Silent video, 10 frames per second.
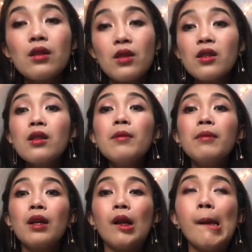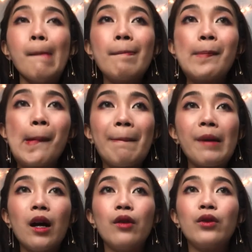just in the middle
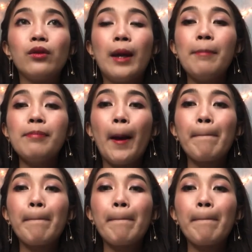of your lip.